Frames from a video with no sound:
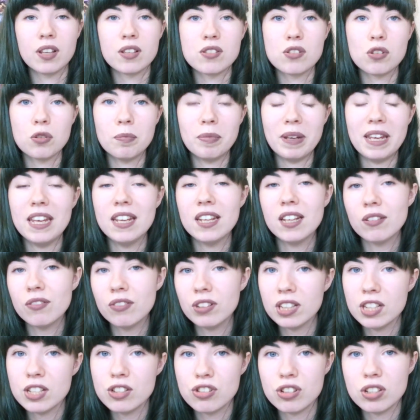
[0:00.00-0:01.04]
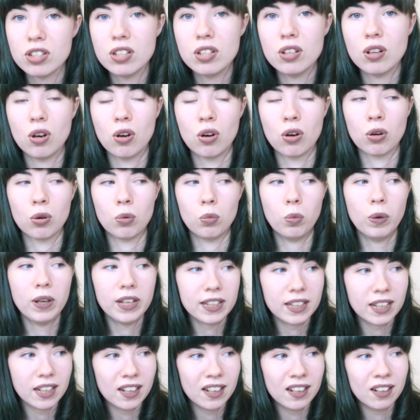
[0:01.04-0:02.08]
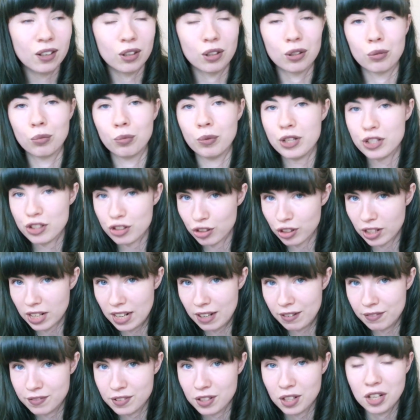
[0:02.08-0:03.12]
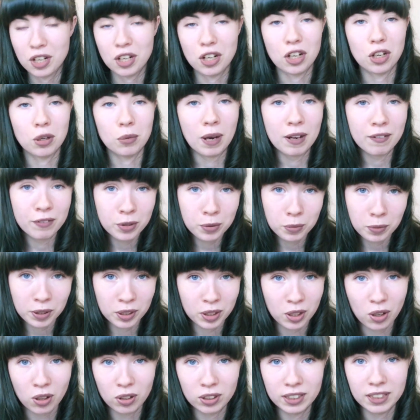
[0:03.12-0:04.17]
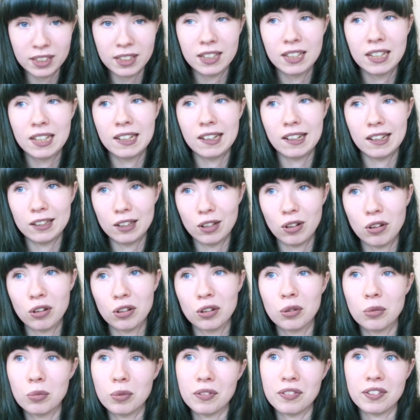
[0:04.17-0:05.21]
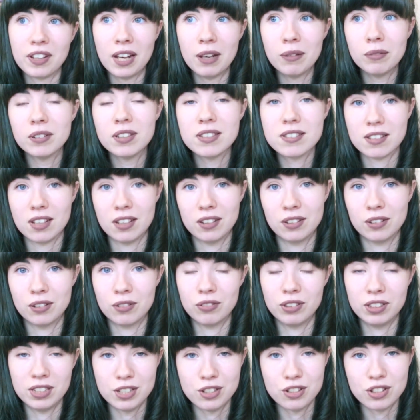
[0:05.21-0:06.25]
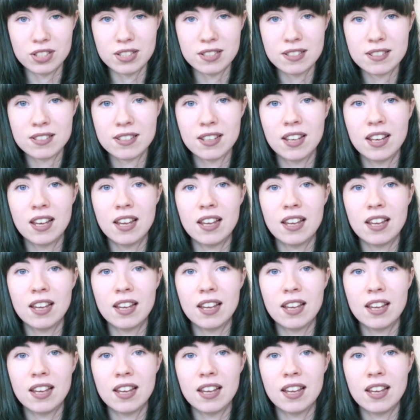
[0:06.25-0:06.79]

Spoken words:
So pagan religion, or Wicca, or witchcraft, or whatever you want to call it, along with countless other religions,